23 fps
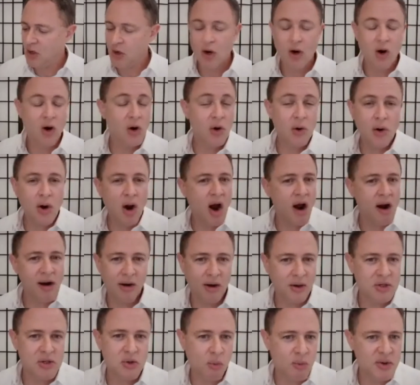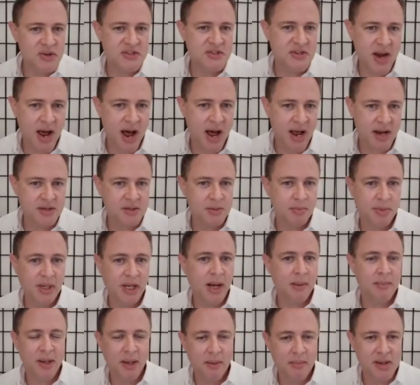Her art was not
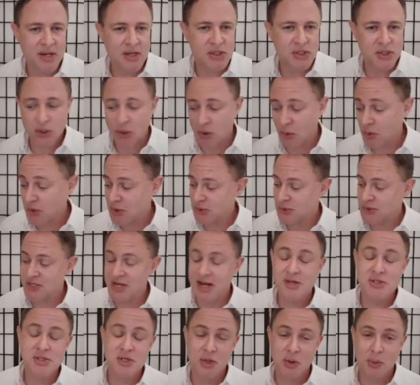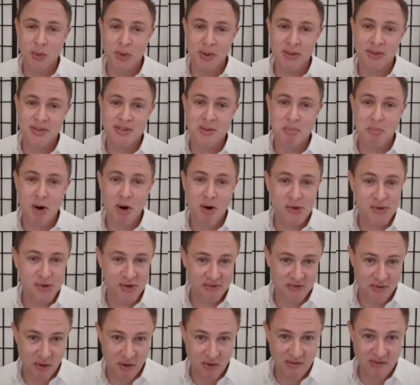becoming a minister, which was actually a real departure
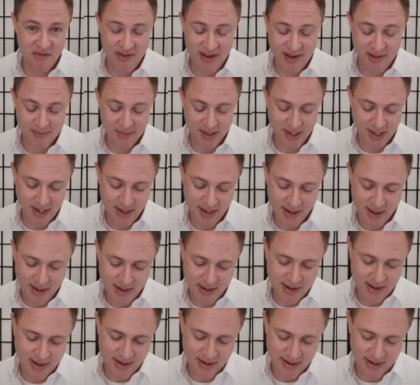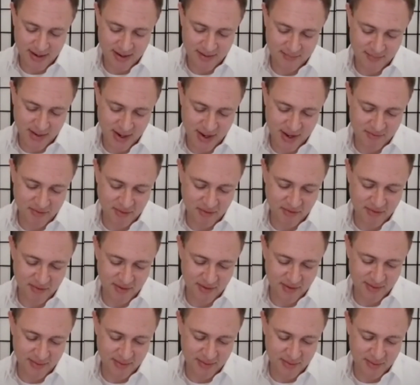for her family. I have
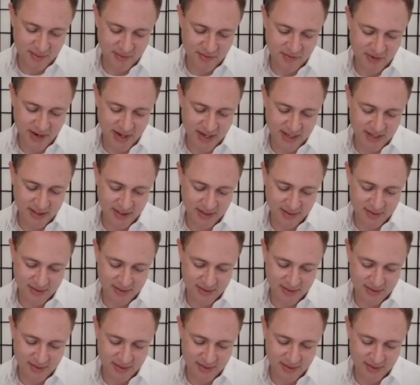a funny